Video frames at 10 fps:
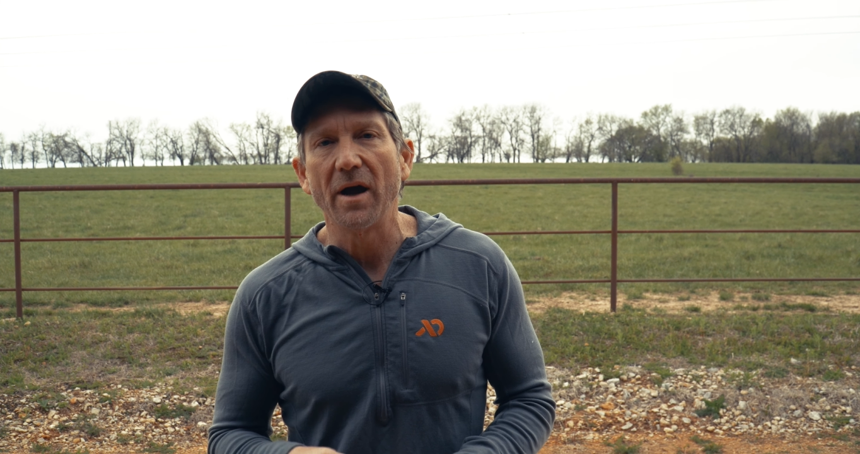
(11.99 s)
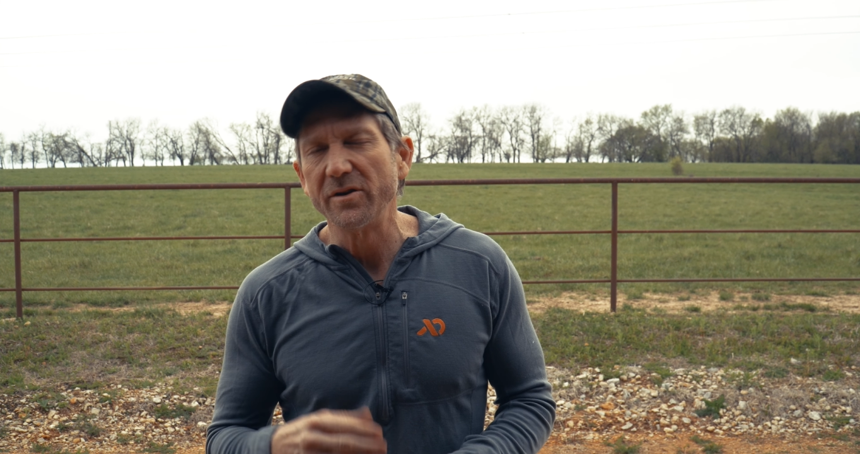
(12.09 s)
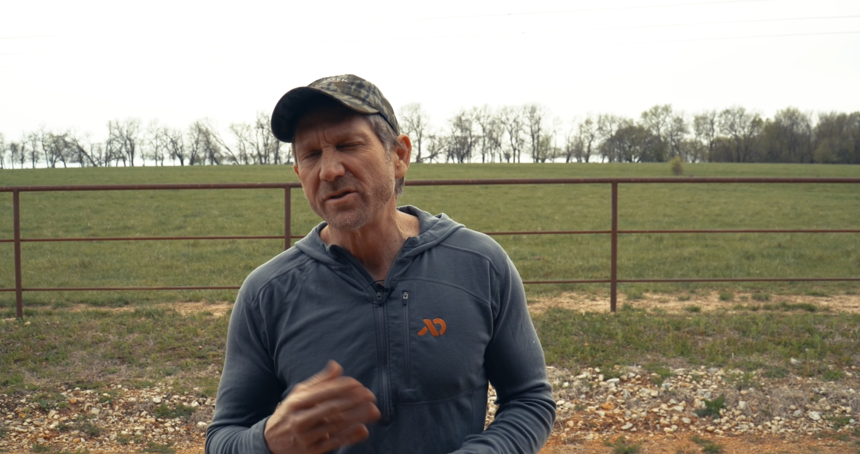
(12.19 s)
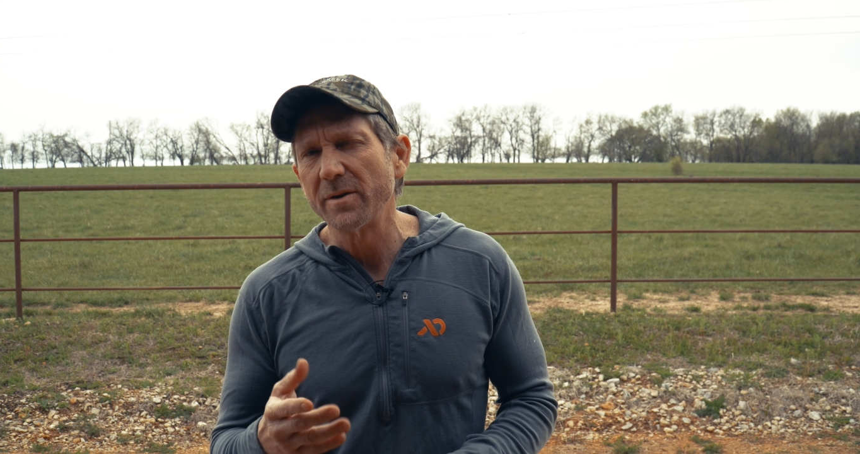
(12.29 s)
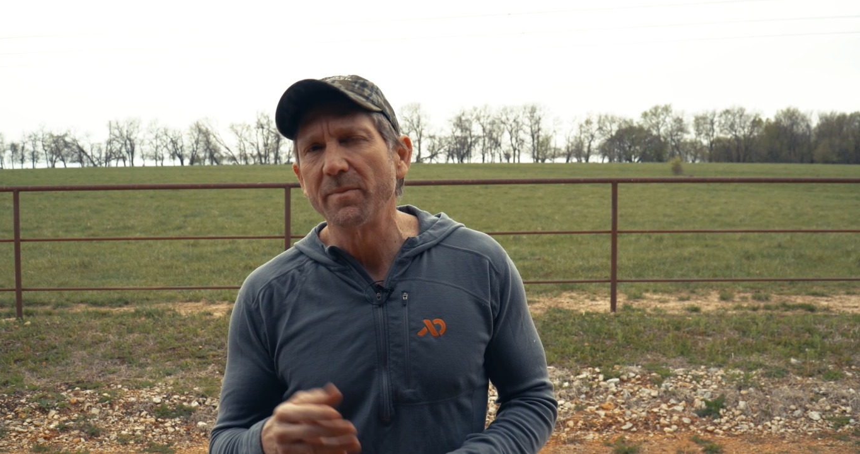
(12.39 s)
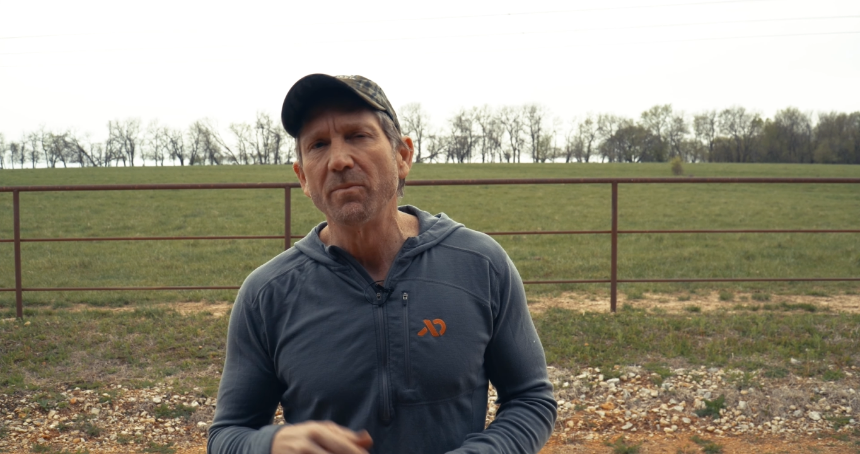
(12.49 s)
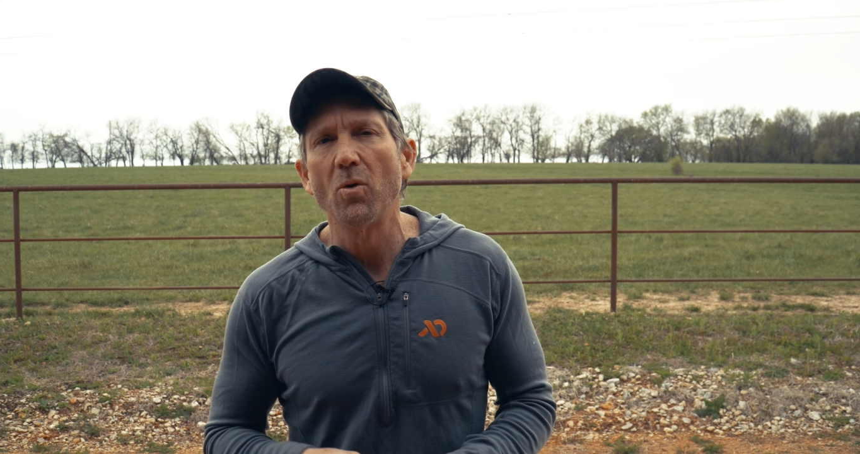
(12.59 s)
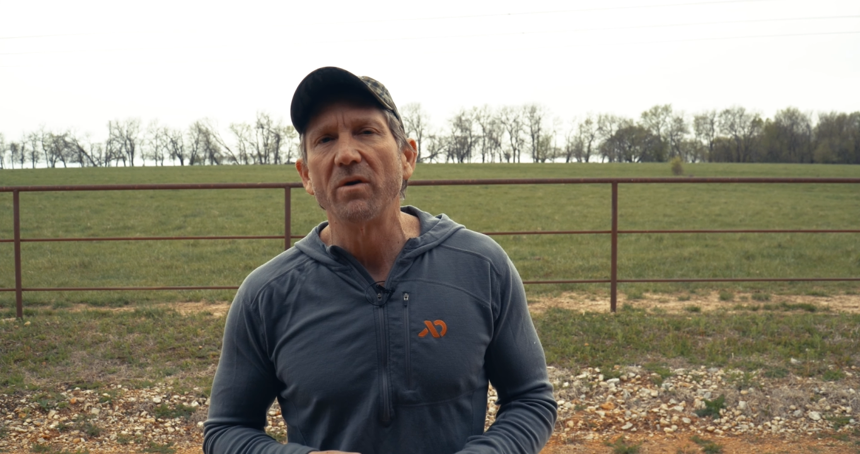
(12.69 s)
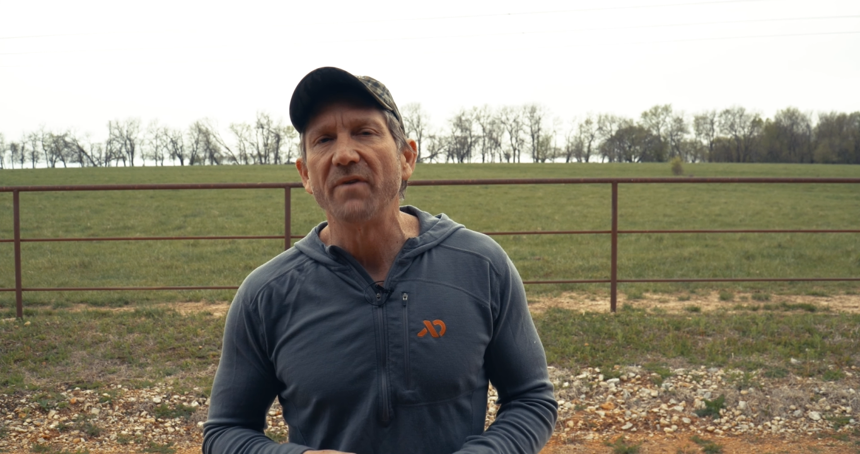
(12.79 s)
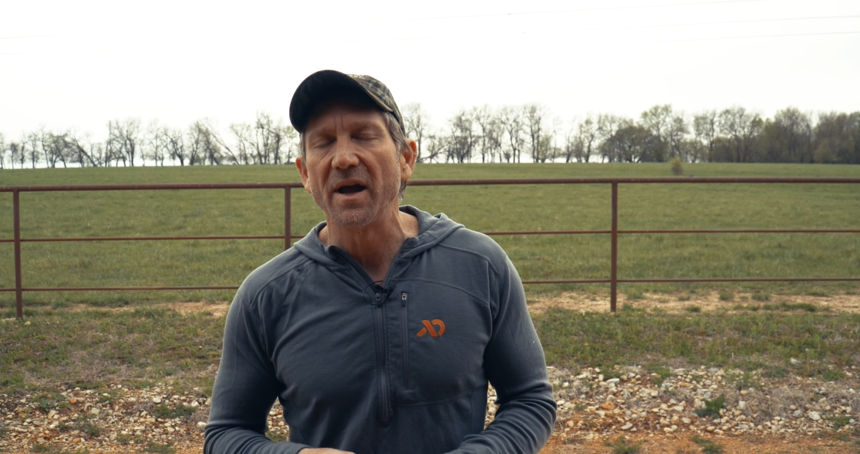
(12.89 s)
and some
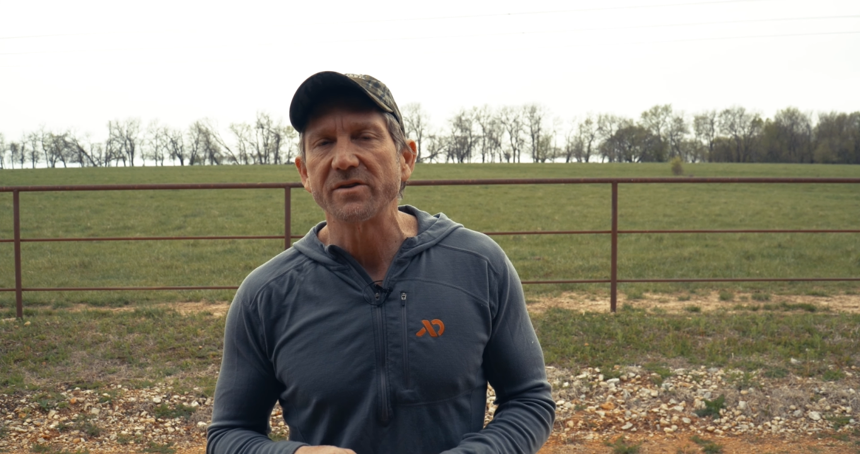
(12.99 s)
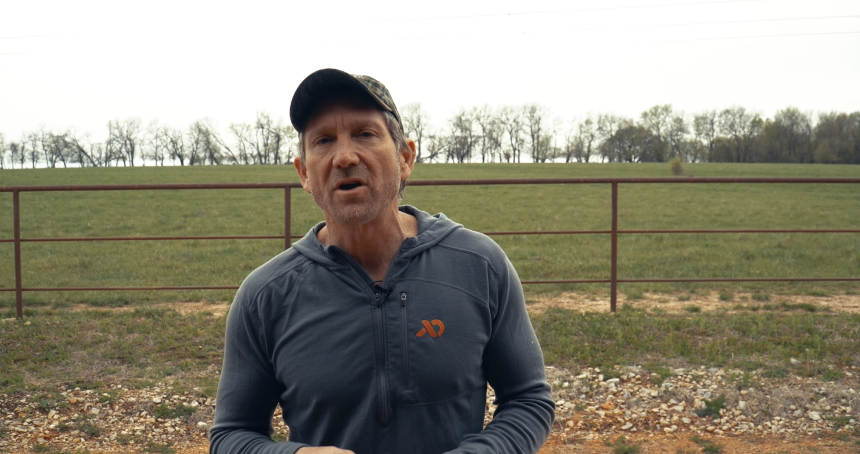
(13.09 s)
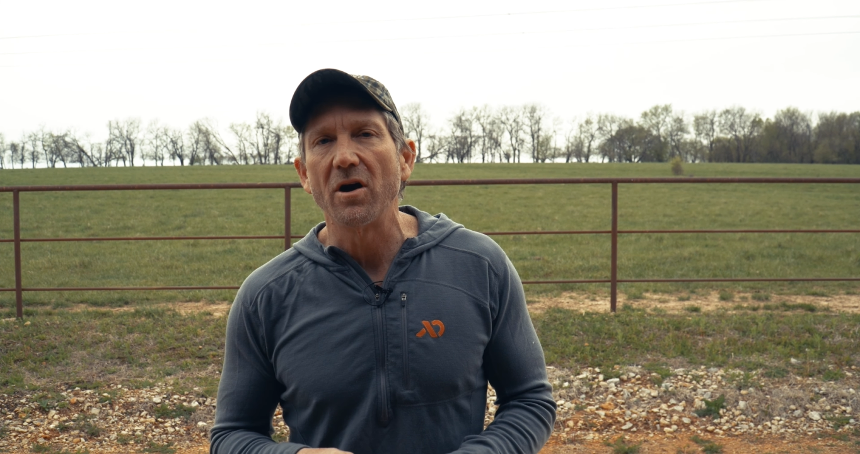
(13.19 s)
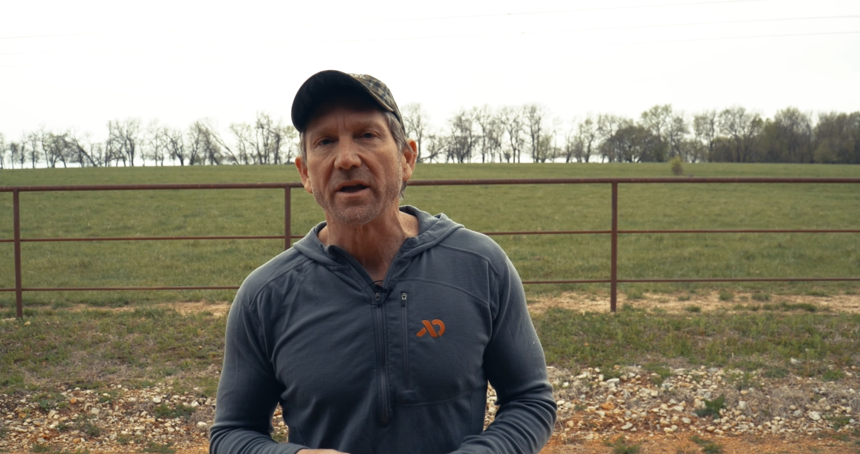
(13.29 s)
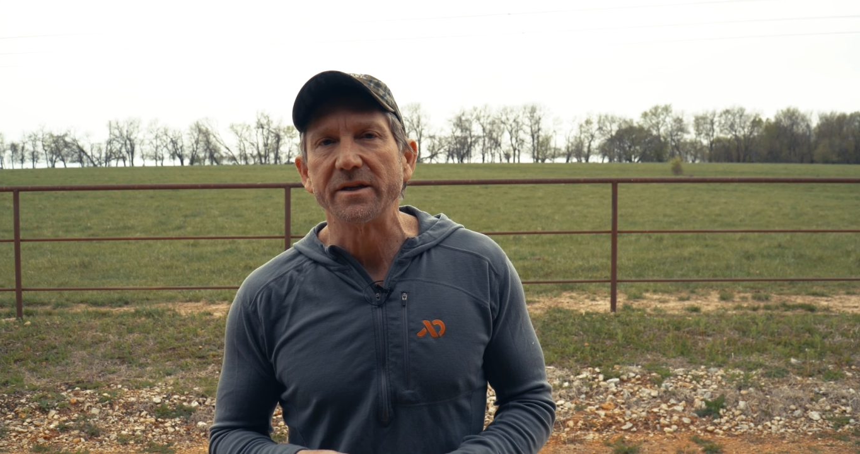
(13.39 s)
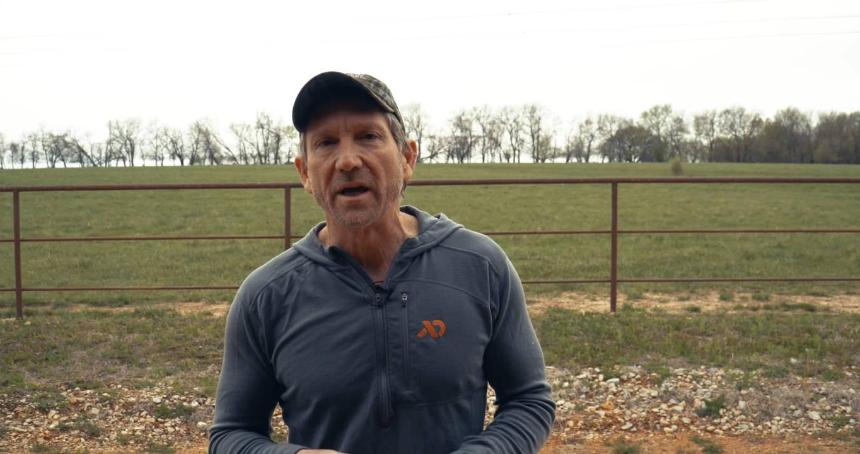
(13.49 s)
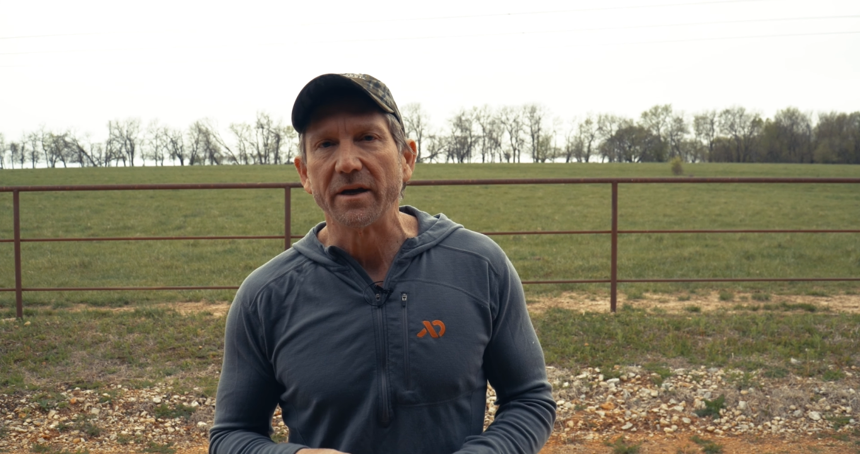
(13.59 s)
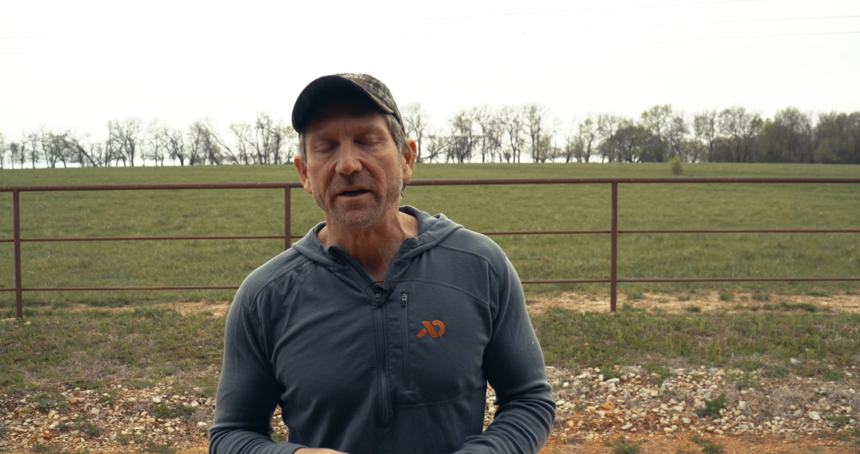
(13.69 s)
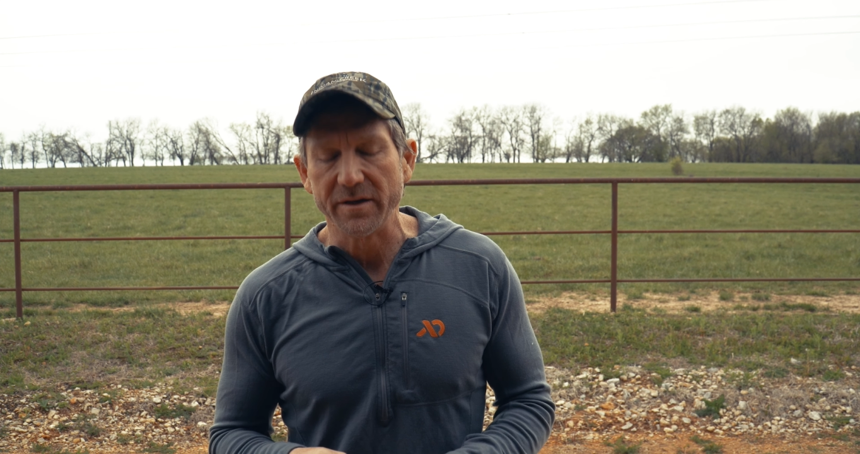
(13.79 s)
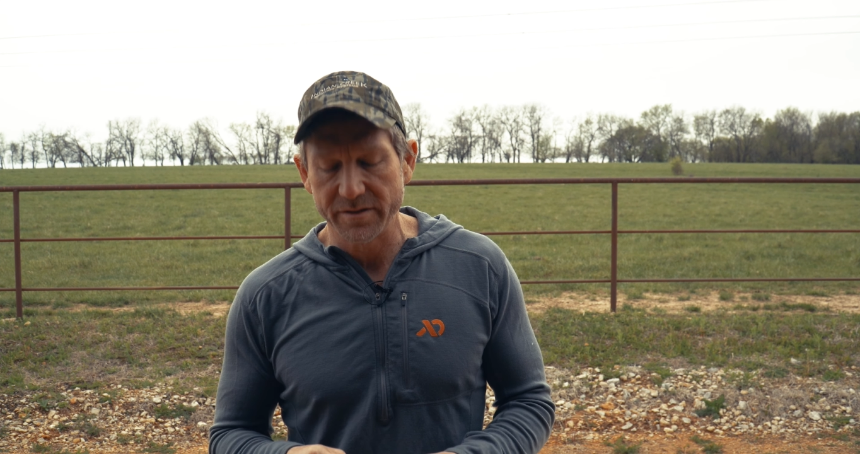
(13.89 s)
more advanced calling
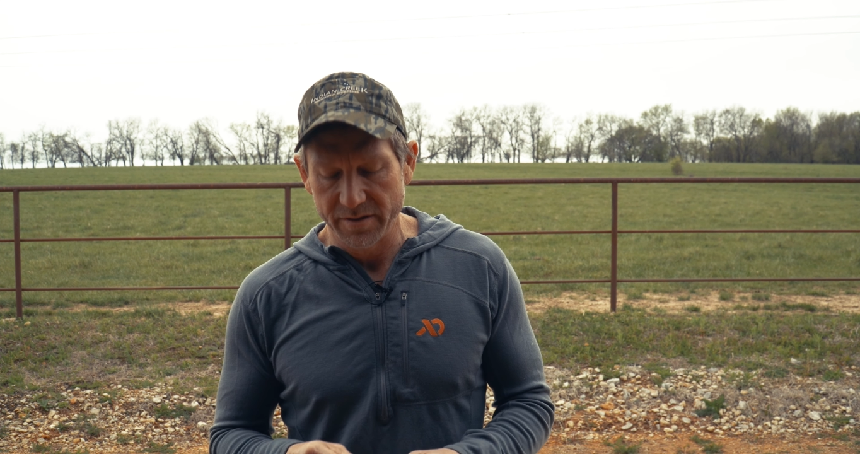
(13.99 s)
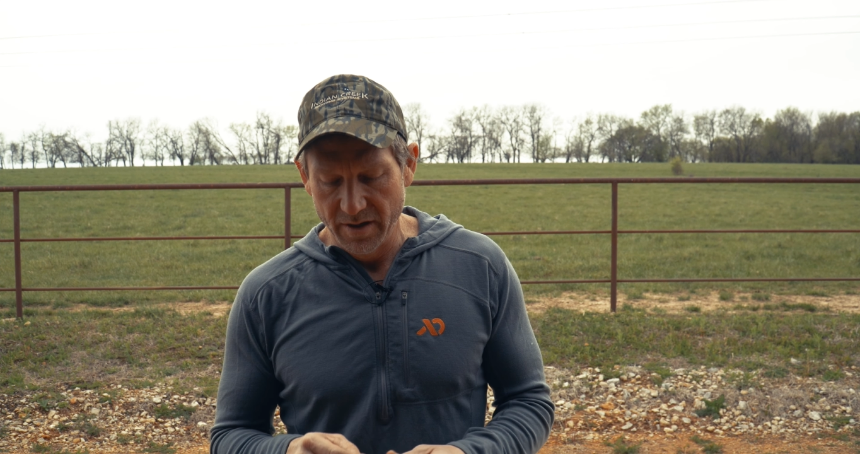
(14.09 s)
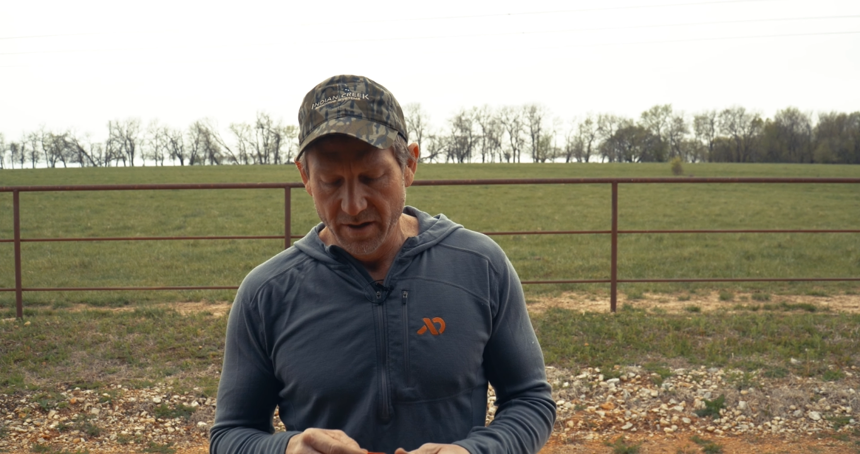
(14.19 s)
techniques.